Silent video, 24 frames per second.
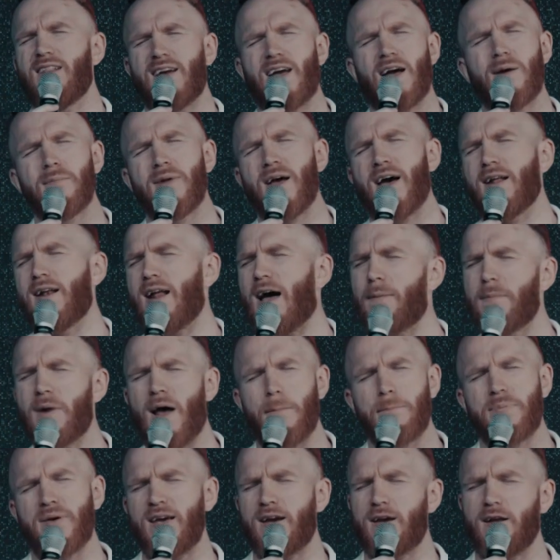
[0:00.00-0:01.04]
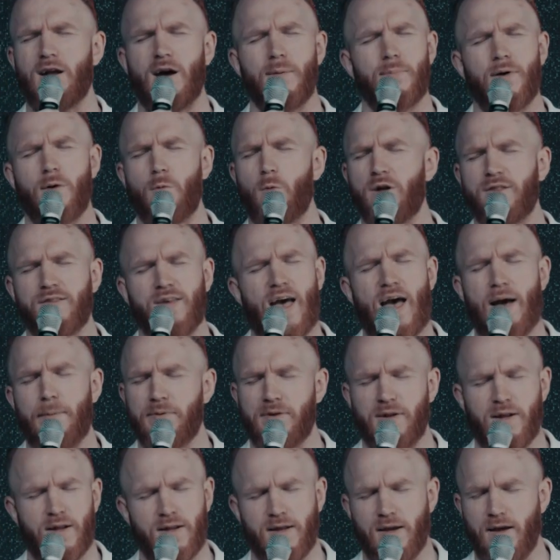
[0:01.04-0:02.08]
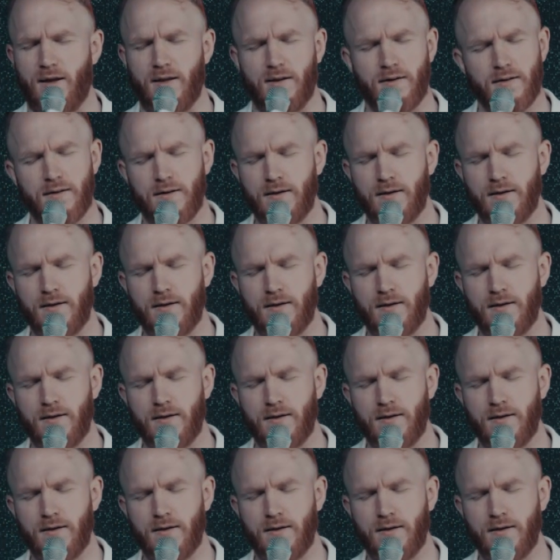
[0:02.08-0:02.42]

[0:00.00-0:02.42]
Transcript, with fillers: Like, I'm not, I'm not picking up on what's happening yet.